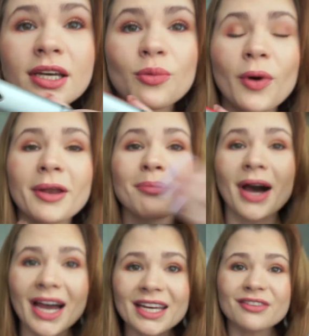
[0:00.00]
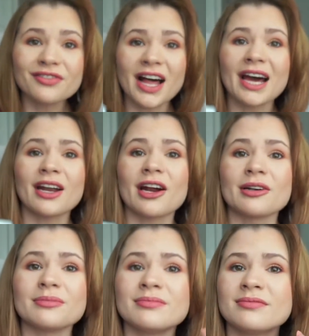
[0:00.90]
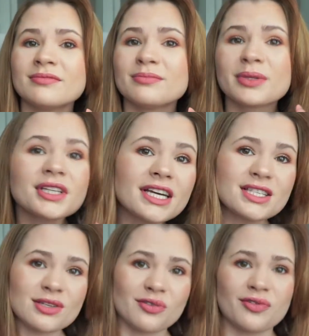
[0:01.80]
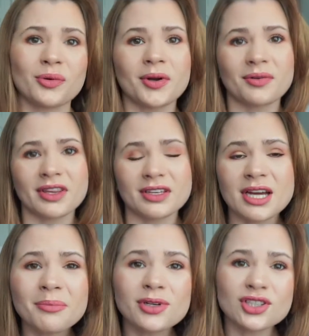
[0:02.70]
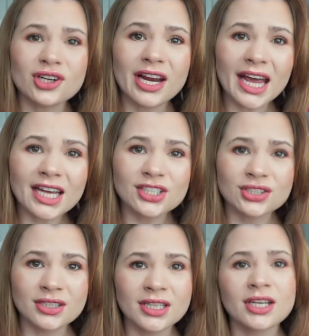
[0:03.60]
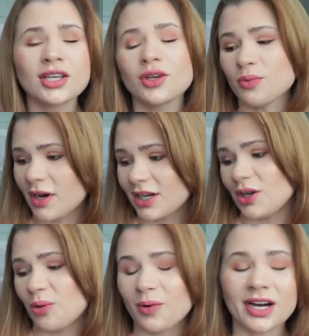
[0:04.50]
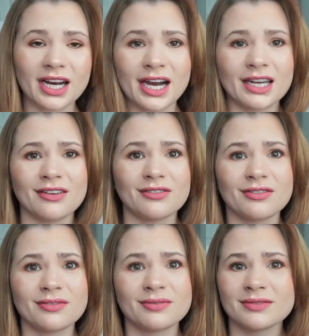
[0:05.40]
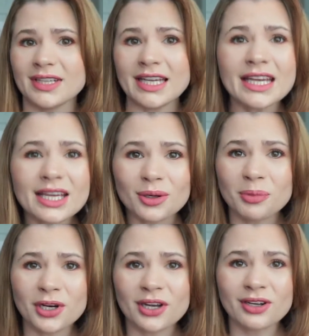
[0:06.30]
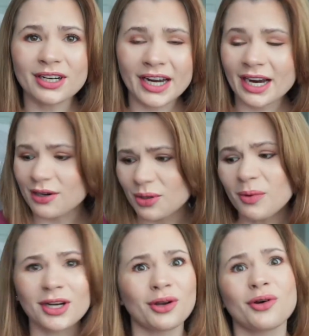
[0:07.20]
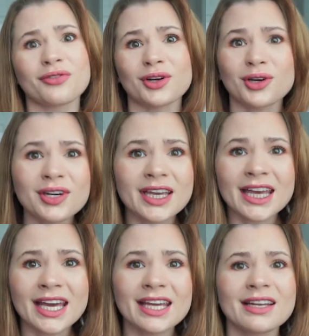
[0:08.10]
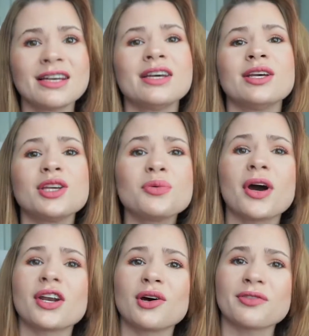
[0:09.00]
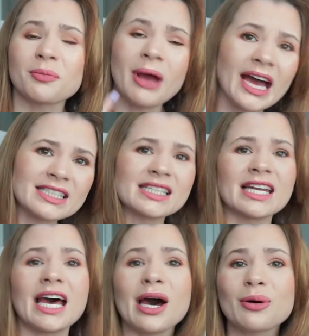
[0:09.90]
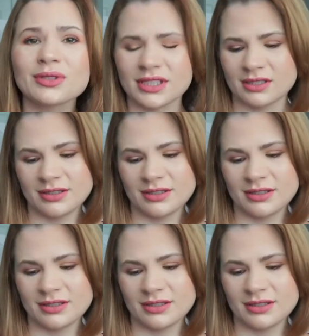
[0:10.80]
When buying a flat iron, please look for one with a temperature gauge. You want to know what kind of heat you're putting on your hair. You want to know if you're cooking it. You want to know if you're maxing it out.